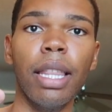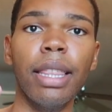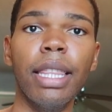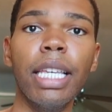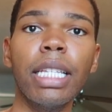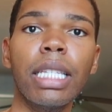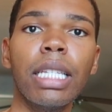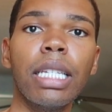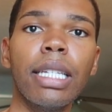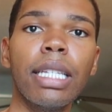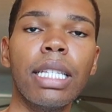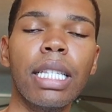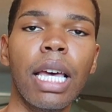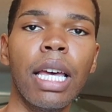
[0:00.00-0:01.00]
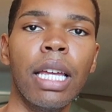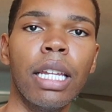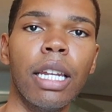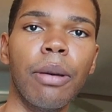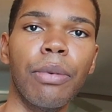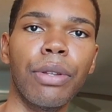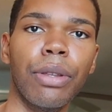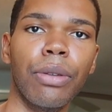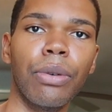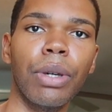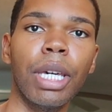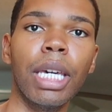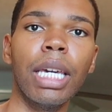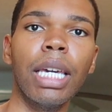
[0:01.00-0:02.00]
This is number
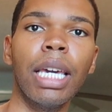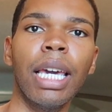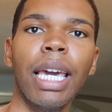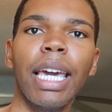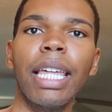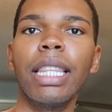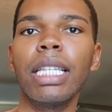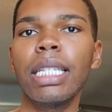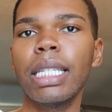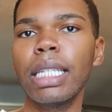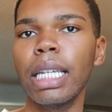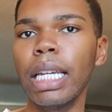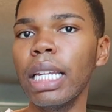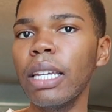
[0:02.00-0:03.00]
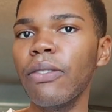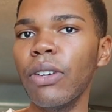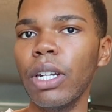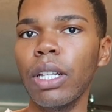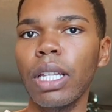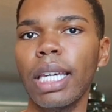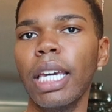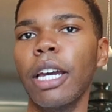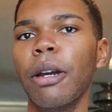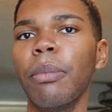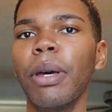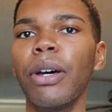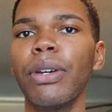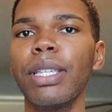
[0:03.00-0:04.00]
3, and the skinny vanilla
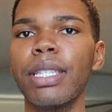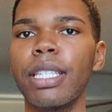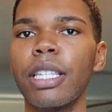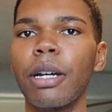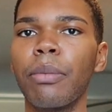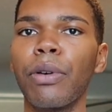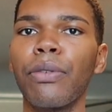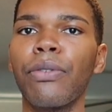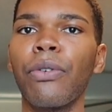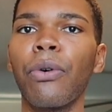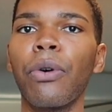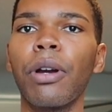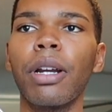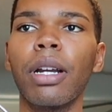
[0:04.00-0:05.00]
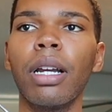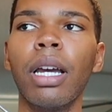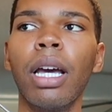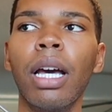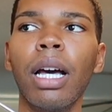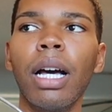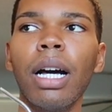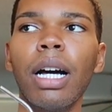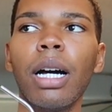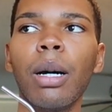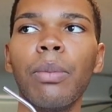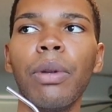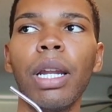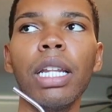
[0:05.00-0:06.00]
caramel is number 4.
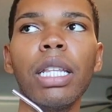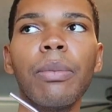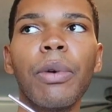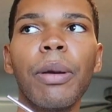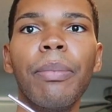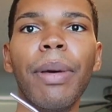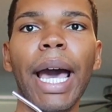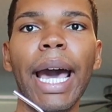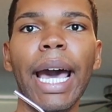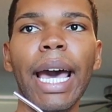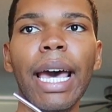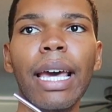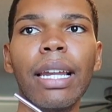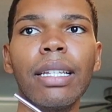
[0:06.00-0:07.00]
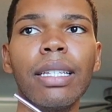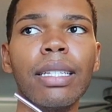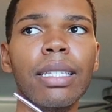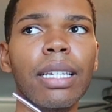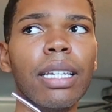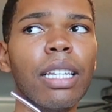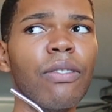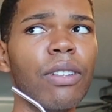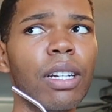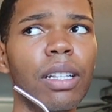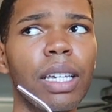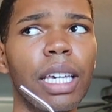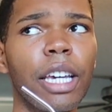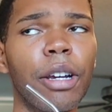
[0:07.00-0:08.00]
None of them are bad. The skinny
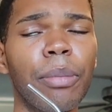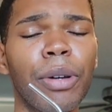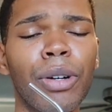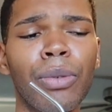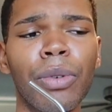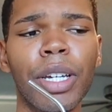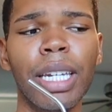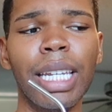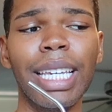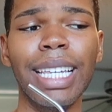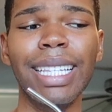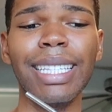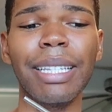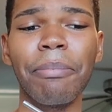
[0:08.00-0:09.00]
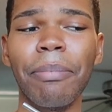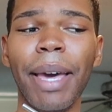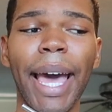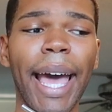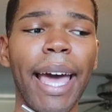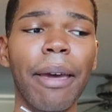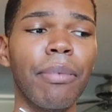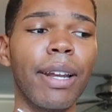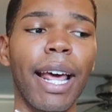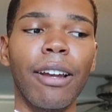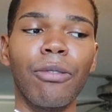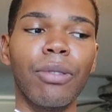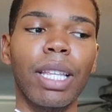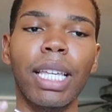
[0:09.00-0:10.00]
vanilla caramel one isn't bad, but I
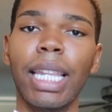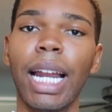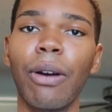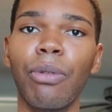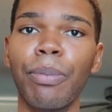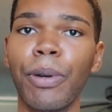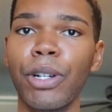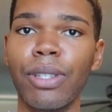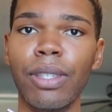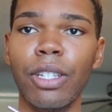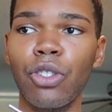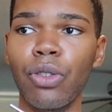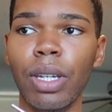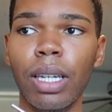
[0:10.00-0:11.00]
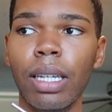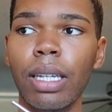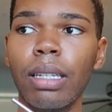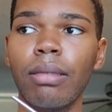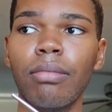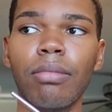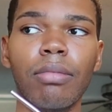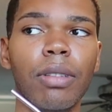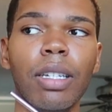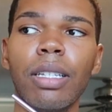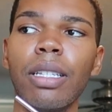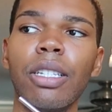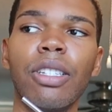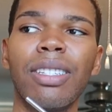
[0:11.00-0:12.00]
don't think that I would personally drink it
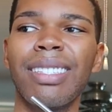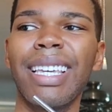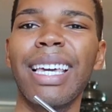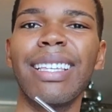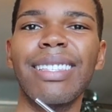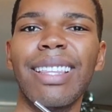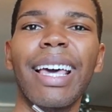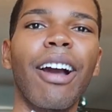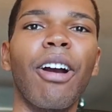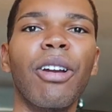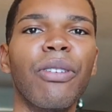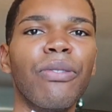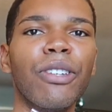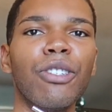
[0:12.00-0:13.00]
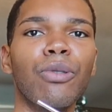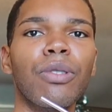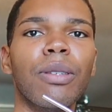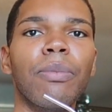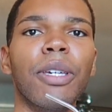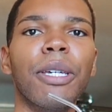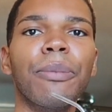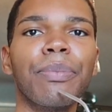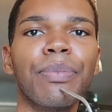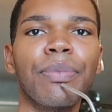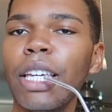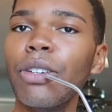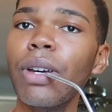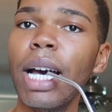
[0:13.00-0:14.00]
because it just tastes like artificial to me.
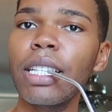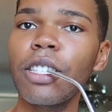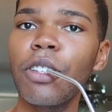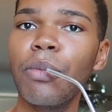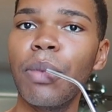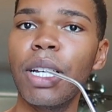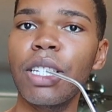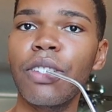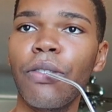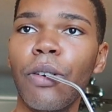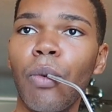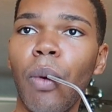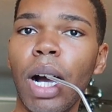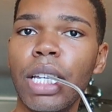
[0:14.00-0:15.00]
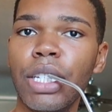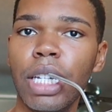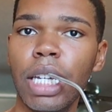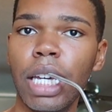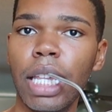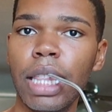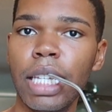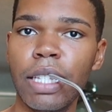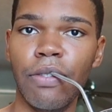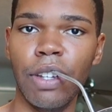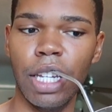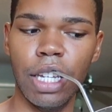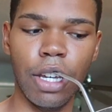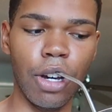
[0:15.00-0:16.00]
Thank you guys so much for watching this
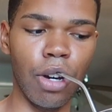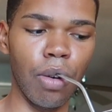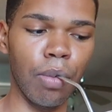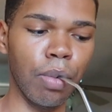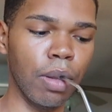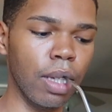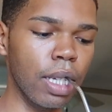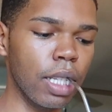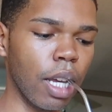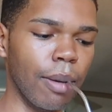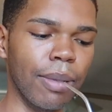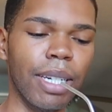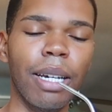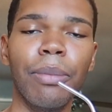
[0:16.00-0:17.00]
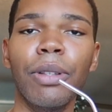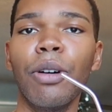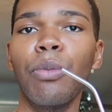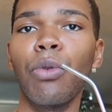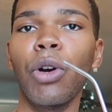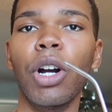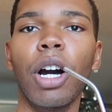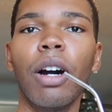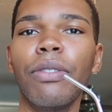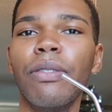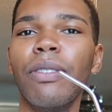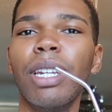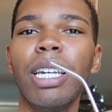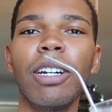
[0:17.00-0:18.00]
video. Please comment down below more
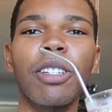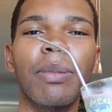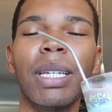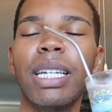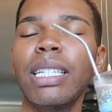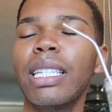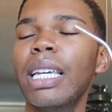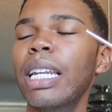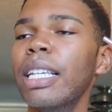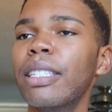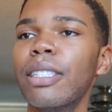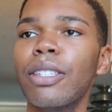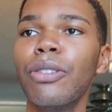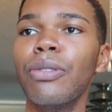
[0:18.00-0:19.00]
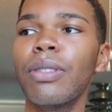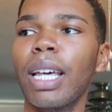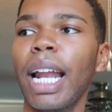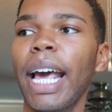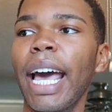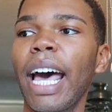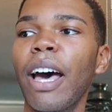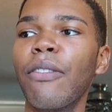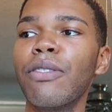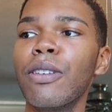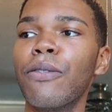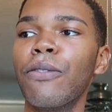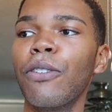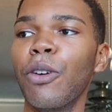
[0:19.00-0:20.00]
coffee videos because any excuse that I have
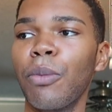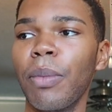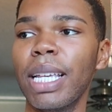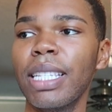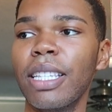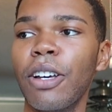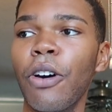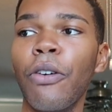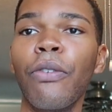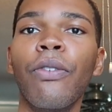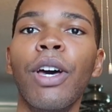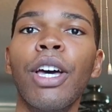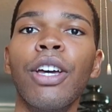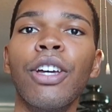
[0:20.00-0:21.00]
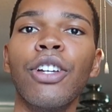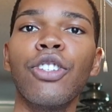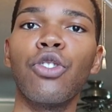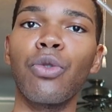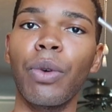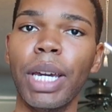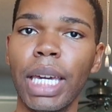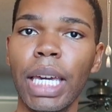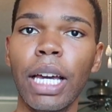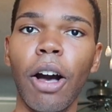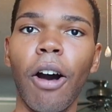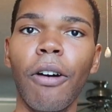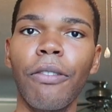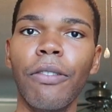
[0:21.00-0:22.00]
to film myself drinking
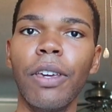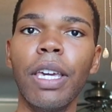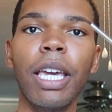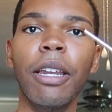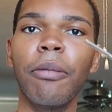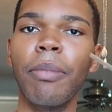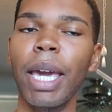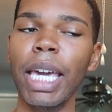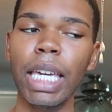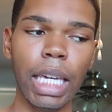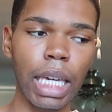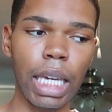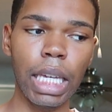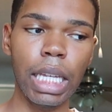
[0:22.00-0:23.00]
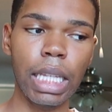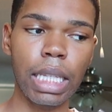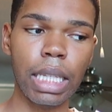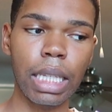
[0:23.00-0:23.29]
coffee and making it,